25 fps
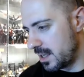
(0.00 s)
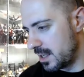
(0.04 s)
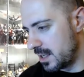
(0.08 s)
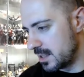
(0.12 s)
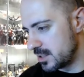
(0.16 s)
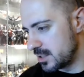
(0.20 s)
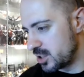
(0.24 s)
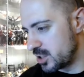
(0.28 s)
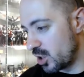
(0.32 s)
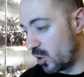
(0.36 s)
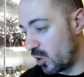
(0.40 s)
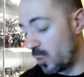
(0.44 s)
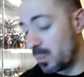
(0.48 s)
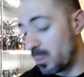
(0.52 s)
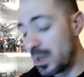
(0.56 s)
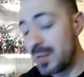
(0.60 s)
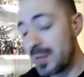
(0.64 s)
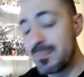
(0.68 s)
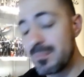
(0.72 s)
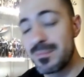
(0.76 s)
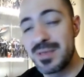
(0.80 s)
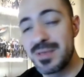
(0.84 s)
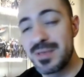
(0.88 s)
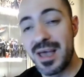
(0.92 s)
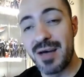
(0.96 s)
Total
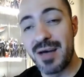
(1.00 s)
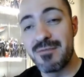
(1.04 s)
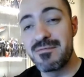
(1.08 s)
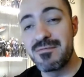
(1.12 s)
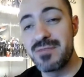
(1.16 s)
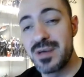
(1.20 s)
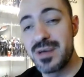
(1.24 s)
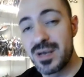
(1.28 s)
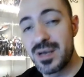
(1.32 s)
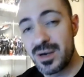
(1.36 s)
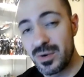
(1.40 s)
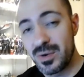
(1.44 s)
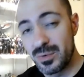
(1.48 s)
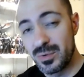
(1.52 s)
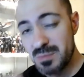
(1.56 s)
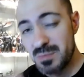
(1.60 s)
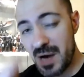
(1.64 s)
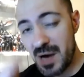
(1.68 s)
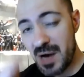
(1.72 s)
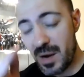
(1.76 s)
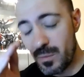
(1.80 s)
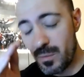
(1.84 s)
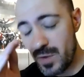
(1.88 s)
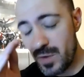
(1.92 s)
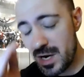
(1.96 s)
blimp. Yeah, vehicles,
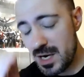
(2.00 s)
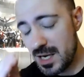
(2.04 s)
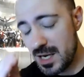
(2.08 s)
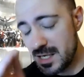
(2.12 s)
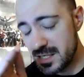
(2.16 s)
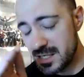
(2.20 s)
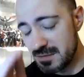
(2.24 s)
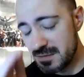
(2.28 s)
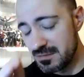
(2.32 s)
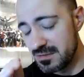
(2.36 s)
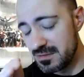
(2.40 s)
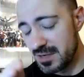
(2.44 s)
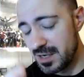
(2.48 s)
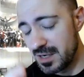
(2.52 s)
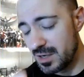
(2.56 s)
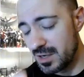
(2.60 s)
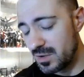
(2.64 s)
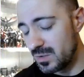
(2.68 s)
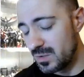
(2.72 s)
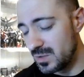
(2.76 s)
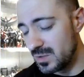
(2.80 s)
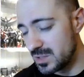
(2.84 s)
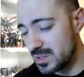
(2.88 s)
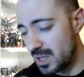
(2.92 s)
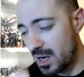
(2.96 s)
man. We need some
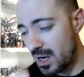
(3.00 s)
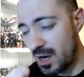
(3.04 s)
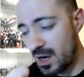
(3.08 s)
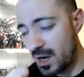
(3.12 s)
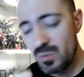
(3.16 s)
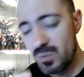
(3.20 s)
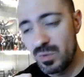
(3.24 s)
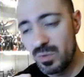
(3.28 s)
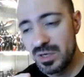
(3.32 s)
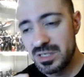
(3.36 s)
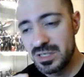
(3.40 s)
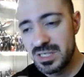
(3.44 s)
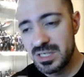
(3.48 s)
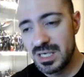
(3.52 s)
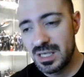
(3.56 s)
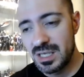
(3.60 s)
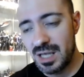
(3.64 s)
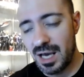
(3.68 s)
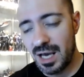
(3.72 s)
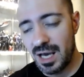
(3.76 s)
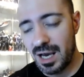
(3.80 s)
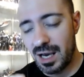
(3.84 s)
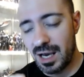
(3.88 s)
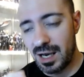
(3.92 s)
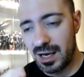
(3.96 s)
vehicles. I hope we see
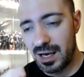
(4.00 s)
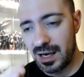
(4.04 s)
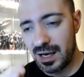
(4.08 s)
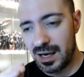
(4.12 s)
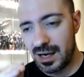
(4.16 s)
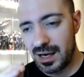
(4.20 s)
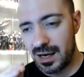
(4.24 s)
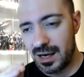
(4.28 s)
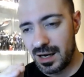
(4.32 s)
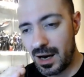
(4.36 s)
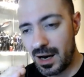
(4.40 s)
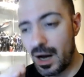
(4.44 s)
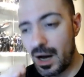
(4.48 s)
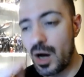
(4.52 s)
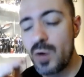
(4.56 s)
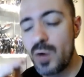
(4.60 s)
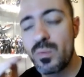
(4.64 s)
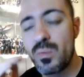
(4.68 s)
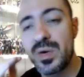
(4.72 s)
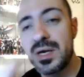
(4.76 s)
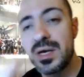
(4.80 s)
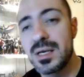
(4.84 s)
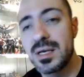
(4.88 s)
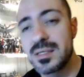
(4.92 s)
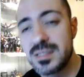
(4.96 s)
that. I hope
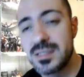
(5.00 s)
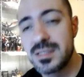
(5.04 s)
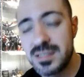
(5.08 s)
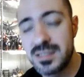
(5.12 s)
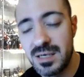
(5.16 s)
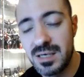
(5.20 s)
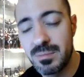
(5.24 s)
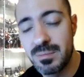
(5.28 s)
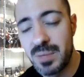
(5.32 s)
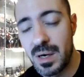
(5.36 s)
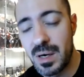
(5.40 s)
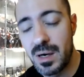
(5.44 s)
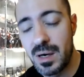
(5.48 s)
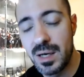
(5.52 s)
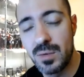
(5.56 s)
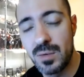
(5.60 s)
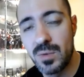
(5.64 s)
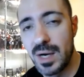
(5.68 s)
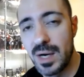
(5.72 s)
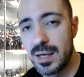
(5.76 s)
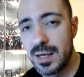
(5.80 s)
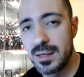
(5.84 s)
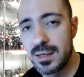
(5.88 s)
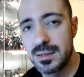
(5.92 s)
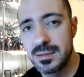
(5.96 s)
we get to see the party
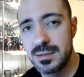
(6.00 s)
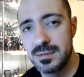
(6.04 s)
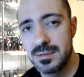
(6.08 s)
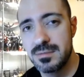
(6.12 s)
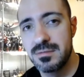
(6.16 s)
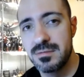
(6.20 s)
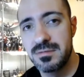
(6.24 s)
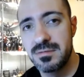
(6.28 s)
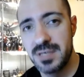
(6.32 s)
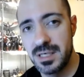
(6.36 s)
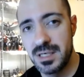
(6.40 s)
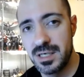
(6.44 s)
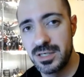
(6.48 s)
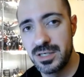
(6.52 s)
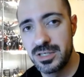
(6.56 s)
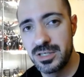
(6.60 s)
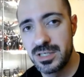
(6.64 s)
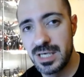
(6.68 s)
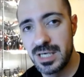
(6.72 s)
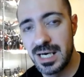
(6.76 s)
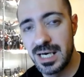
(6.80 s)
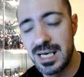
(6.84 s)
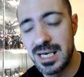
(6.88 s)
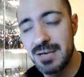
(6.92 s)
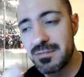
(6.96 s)
wagon finished.
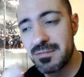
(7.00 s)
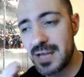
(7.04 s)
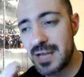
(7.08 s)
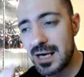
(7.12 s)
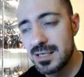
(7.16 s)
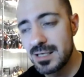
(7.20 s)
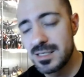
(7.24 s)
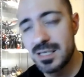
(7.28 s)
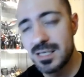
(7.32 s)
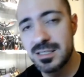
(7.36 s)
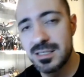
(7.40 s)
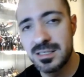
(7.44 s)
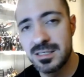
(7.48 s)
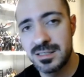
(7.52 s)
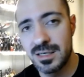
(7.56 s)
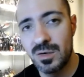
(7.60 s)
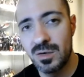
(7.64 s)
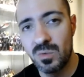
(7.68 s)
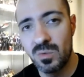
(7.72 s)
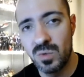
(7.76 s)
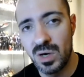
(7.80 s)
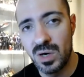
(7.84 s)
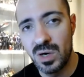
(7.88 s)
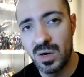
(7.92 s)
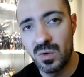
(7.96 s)
And if that does sell
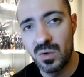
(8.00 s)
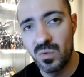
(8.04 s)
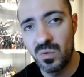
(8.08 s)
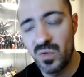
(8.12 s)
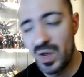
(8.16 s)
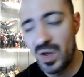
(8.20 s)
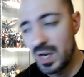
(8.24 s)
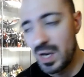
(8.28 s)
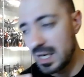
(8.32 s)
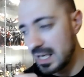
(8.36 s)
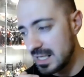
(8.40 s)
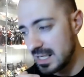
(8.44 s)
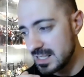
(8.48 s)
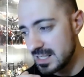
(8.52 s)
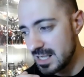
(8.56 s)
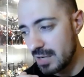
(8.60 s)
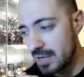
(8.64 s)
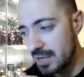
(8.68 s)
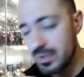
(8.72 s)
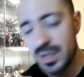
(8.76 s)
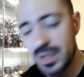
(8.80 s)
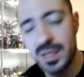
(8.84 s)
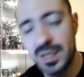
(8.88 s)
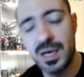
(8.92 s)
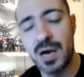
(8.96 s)
well, then I guess that
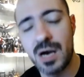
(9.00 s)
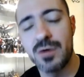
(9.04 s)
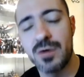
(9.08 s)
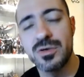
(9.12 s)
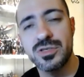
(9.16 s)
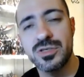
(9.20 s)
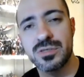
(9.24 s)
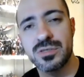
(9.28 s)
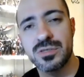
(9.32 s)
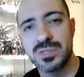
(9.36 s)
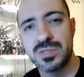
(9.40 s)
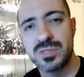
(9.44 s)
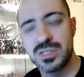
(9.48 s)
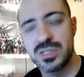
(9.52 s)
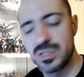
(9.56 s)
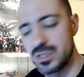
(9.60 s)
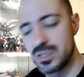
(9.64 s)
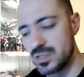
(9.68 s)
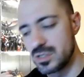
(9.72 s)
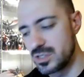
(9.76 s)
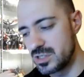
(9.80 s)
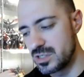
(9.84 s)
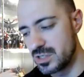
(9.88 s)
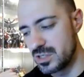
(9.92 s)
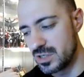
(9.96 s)
would encourage them
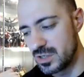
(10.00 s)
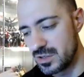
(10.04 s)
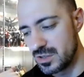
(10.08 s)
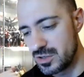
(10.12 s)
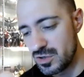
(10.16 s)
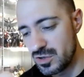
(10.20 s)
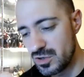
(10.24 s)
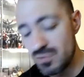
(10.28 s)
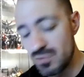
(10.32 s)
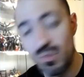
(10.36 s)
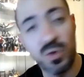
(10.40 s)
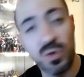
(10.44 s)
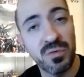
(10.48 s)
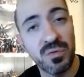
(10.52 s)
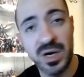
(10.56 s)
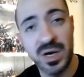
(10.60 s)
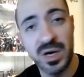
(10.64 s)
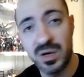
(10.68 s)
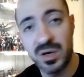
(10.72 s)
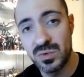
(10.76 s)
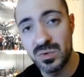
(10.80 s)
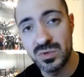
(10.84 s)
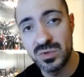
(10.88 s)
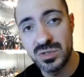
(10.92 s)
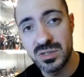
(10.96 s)
to do more
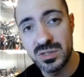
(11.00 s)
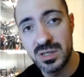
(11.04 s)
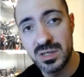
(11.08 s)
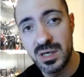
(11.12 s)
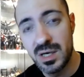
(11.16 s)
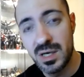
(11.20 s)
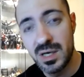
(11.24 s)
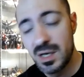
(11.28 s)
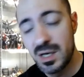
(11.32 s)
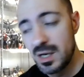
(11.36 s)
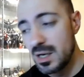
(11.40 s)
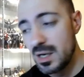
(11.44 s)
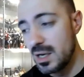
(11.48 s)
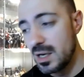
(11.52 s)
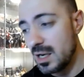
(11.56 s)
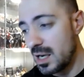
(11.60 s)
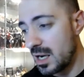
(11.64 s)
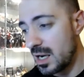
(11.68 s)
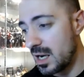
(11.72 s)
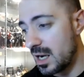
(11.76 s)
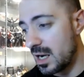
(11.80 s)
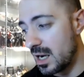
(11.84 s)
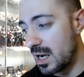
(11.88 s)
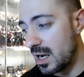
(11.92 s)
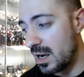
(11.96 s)
vehicles.
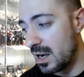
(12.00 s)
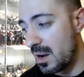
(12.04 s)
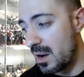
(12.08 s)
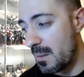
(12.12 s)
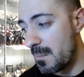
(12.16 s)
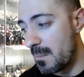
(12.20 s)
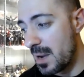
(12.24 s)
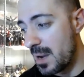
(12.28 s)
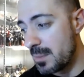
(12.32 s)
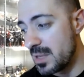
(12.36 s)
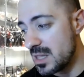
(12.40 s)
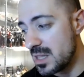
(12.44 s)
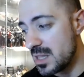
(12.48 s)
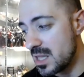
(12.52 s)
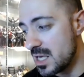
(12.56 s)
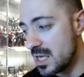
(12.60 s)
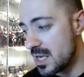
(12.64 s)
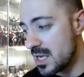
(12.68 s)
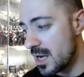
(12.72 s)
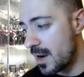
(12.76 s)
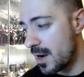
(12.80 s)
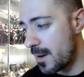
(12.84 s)
Maybe the